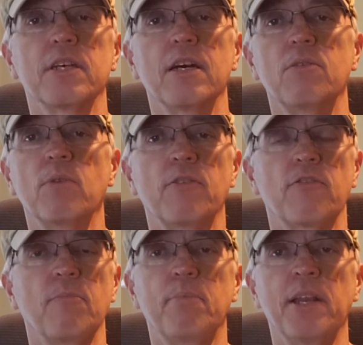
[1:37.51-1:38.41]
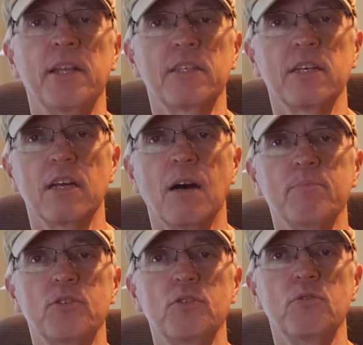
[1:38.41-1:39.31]
I went from Bennington
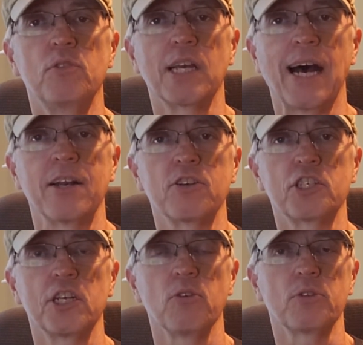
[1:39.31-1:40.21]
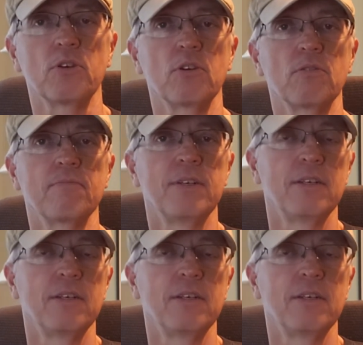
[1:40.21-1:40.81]
up to the Goddard shelter,